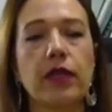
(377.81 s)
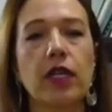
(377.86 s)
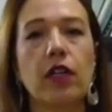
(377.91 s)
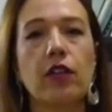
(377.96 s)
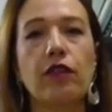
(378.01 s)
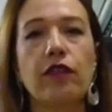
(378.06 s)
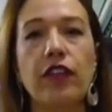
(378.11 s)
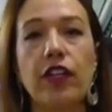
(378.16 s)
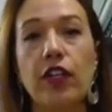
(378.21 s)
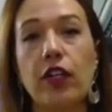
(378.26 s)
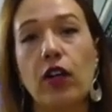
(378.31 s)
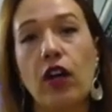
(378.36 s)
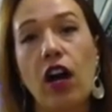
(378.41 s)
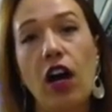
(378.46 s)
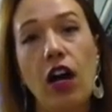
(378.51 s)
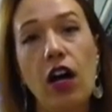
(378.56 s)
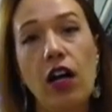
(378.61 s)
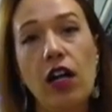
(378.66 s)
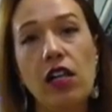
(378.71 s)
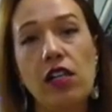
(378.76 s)
video
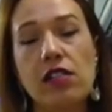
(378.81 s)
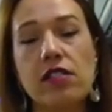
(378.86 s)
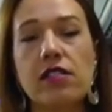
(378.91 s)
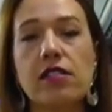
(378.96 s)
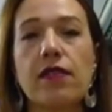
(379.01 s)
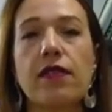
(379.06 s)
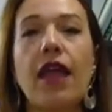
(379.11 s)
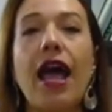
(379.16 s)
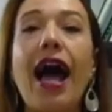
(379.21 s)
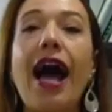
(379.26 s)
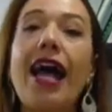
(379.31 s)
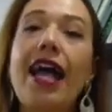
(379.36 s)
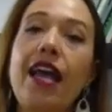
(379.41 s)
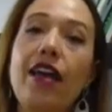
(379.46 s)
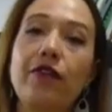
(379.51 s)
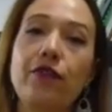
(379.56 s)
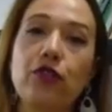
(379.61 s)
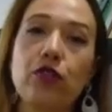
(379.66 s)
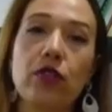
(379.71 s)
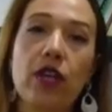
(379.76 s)
calls. I
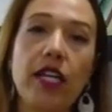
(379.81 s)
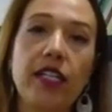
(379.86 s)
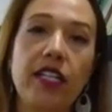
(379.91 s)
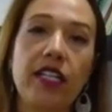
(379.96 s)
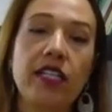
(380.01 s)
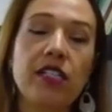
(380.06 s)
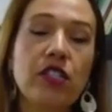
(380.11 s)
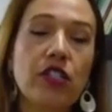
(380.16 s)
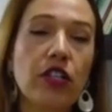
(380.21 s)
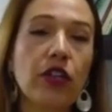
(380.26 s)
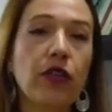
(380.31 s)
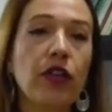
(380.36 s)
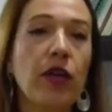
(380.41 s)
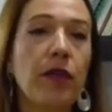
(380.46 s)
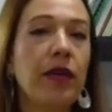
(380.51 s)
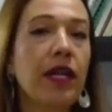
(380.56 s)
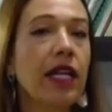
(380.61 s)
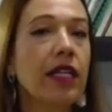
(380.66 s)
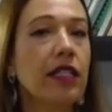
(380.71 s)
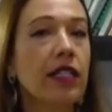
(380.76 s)
have tried Instagram,
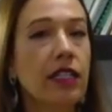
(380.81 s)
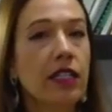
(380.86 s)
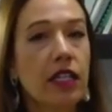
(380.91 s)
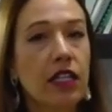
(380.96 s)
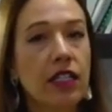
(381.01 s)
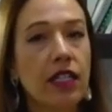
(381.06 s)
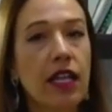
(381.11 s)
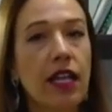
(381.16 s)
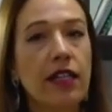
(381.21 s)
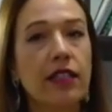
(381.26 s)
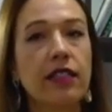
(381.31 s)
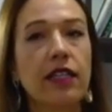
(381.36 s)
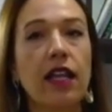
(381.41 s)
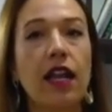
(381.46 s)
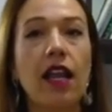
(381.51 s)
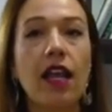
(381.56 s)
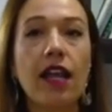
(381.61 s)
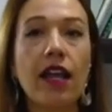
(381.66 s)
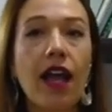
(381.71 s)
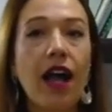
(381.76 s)
and I did not like the
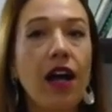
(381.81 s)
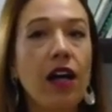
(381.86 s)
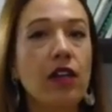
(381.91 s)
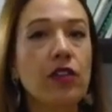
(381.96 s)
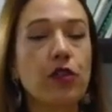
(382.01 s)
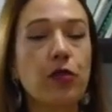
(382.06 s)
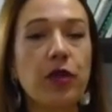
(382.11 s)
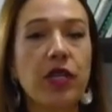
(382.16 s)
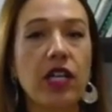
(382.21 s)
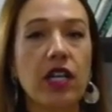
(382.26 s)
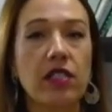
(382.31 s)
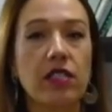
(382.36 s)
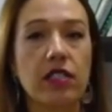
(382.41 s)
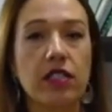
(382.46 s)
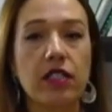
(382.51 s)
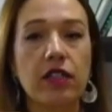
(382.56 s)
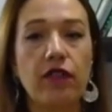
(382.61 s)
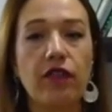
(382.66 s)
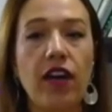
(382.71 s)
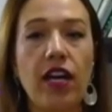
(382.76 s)
layout because it
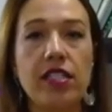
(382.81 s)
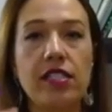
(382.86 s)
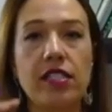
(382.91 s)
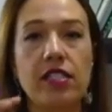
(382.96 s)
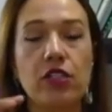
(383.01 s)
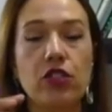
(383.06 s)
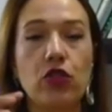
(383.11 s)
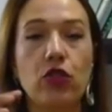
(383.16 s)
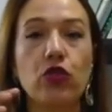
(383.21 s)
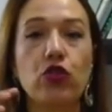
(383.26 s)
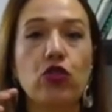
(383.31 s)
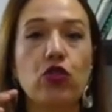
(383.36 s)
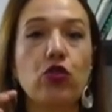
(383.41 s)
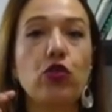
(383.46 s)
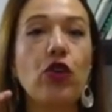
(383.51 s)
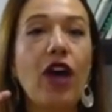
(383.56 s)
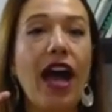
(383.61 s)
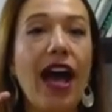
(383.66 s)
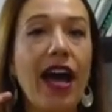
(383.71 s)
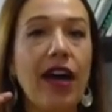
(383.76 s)
divides into
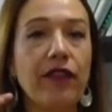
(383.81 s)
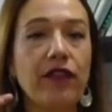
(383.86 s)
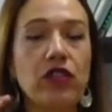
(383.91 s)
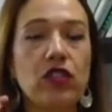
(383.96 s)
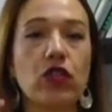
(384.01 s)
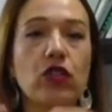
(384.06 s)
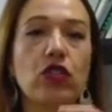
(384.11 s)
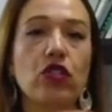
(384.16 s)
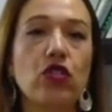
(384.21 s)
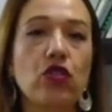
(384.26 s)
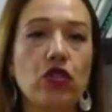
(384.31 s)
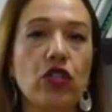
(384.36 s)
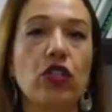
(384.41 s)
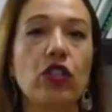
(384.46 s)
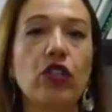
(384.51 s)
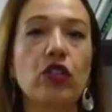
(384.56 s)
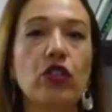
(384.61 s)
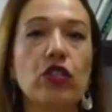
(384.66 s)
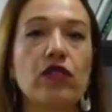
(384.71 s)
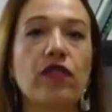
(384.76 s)
two halves, so the student
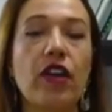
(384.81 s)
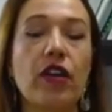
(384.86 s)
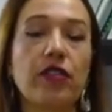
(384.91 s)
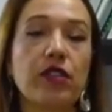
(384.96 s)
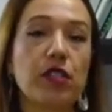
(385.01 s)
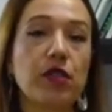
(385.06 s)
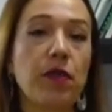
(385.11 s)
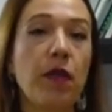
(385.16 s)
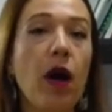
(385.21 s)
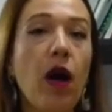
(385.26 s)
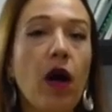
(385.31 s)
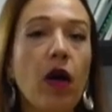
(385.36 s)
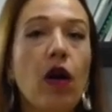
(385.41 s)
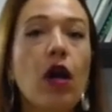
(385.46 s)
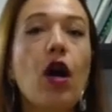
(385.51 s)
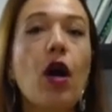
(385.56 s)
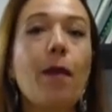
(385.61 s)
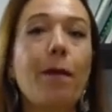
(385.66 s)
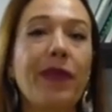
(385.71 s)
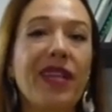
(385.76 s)
looks very small.
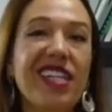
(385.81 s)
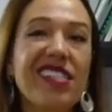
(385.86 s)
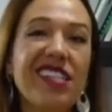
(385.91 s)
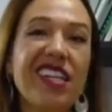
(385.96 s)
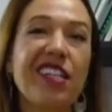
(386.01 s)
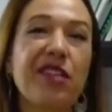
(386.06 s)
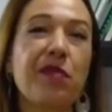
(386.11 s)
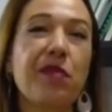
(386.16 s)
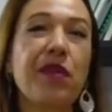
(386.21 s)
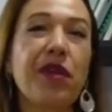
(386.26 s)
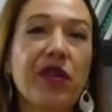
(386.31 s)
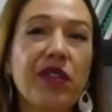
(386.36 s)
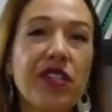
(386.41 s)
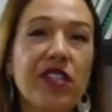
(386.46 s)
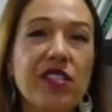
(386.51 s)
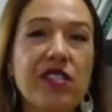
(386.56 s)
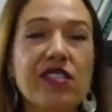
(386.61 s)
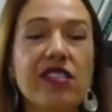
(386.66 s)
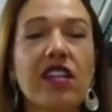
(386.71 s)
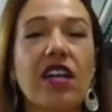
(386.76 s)
Plus it
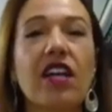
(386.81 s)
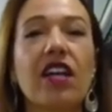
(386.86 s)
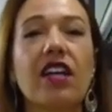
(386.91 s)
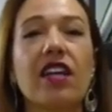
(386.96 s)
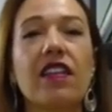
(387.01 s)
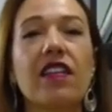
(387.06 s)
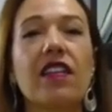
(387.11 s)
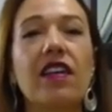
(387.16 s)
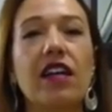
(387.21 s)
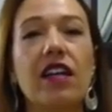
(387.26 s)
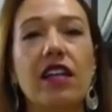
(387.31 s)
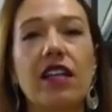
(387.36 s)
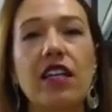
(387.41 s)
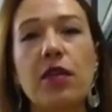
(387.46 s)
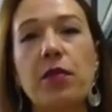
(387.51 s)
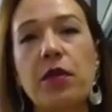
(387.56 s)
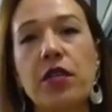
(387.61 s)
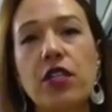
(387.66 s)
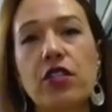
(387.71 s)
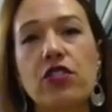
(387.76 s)
mirrors the
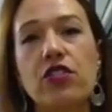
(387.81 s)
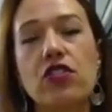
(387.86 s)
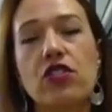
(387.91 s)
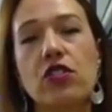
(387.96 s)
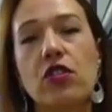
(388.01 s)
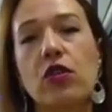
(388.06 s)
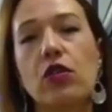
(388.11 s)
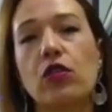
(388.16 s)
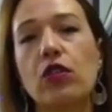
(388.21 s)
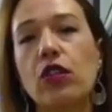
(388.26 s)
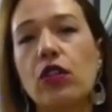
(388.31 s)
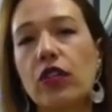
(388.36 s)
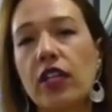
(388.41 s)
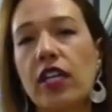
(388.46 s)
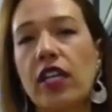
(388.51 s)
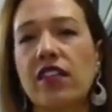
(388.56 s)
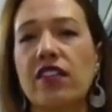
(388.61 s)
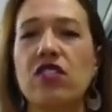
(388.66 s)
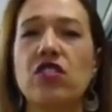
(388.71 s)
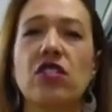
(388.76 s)
image, so looking
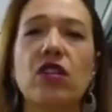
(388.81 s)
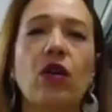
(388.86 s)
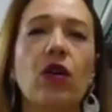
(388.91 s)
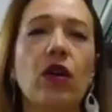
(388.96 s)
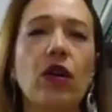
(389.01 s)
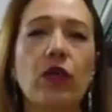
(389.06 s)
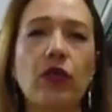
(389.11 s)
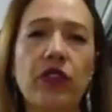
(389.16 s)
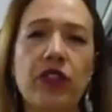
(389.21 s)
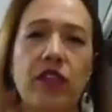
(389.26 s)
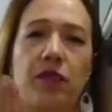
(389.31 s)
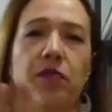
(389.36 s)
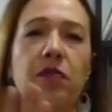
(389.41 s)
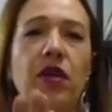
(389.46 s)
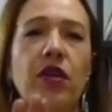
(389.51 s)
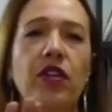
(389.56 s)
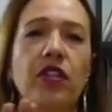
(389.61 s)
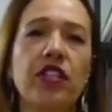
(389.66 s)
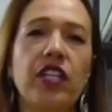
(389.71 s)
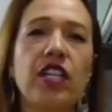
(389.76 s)
at the score with a
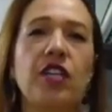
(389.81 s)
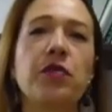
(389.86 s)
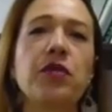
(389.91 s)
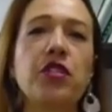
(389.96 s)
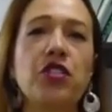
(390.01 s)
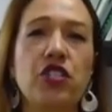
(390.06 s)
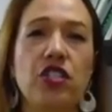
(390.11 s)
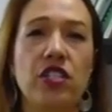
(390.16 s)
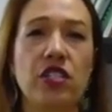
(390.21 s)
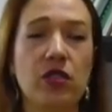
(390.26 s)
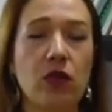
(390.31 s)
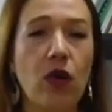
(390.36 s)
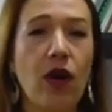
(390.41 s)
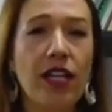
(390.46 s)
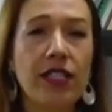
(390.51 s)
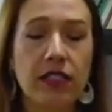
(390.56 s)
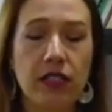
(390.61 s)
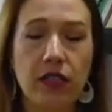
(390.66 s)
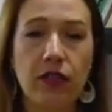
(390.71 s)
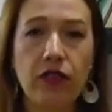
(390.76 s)
mirrored image is
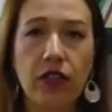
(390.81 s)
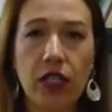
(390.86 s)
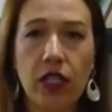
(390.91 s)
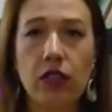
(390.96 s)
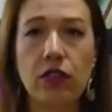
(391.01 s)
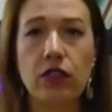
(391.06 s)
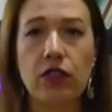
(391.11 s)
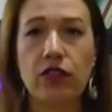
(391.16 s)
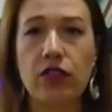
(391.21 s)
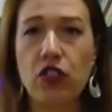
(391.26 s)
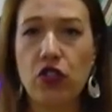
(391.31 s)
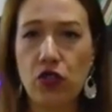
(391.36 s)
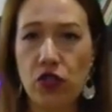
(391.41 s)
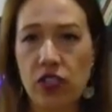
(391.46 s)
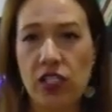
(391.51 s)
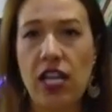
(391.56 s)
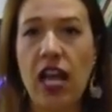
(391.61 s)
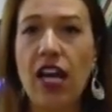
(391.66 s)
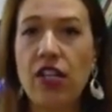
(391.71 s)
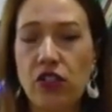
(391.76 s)
quite difficult if the
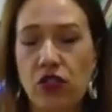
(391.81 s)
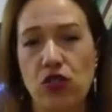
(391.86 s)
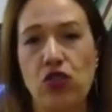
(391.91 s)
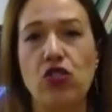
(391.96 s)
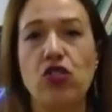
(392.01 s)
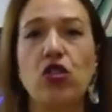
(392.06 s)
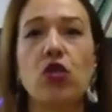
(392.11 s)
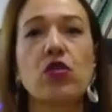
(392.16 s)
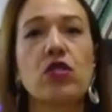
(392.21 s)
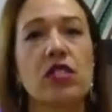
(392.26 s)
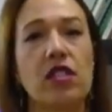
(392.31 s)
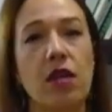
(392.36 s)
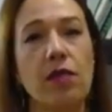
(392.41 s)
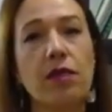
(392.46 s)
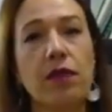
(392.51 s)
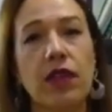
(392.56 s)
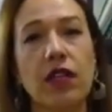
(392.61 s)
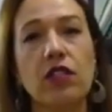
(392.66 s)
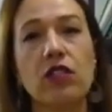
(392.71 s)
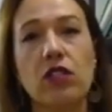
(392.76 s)
student has to show
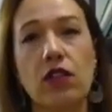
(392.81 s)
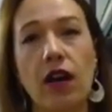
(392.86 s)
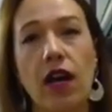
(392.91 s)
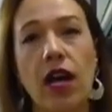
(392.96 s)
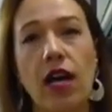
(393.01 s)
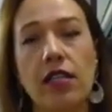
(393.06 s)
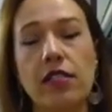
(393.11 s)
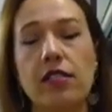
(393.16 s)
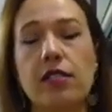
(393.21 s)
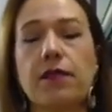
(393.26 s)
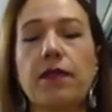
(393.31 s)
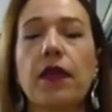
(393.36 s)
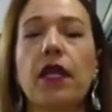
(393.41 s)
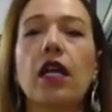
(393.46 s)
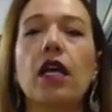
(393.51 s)
something to us.